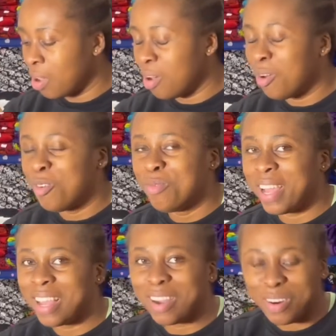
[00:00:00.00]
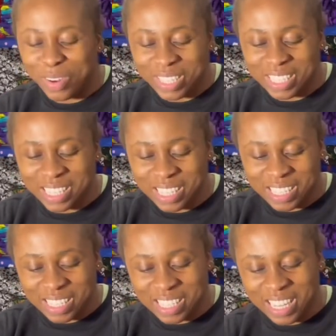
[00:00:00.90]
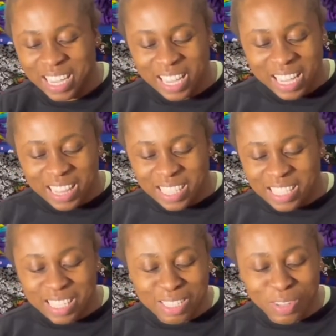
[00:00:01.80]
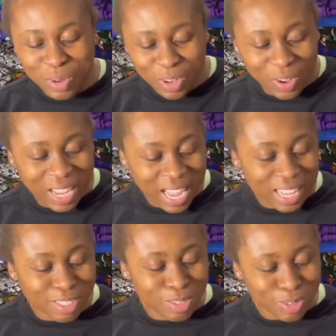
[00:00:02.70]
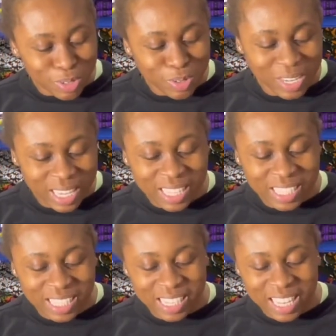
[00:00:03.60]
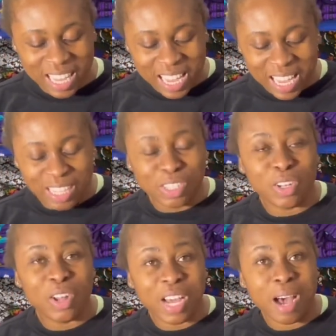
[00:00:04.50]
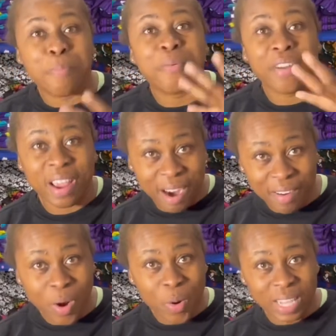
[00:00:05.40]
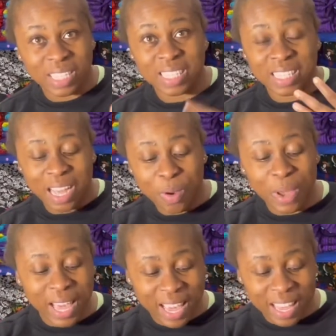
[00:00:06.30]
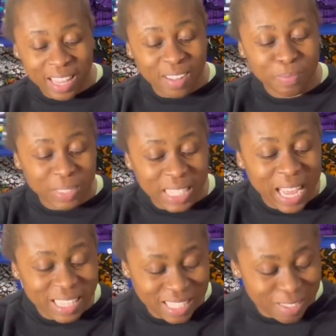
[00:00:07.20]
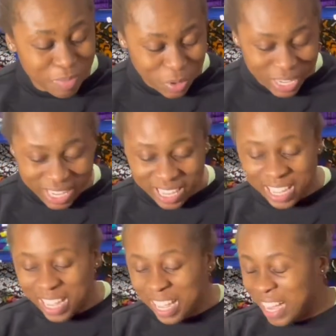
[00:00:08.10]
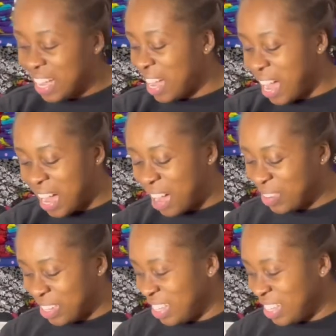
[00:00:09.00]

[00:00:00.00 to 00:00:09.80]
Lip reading: oh my god, this is no longer a to-do list. It's no longer a prayer request. It's now a testimony. Oh